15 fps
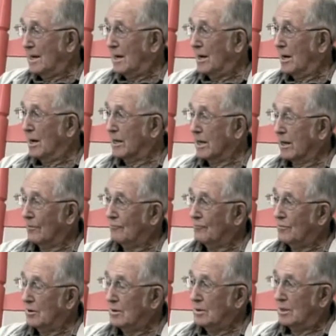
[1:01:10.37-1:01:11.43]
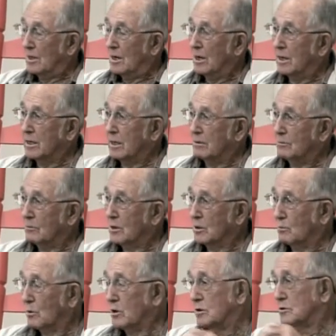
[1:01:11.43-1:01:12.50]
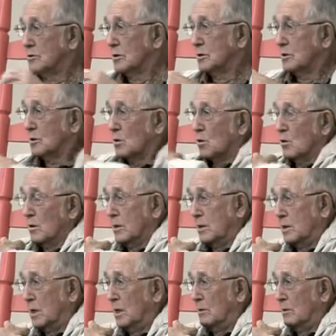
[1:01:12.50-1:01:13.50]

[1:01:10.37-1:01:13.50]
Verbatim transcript: I'd have, I'd, we, we used to call the,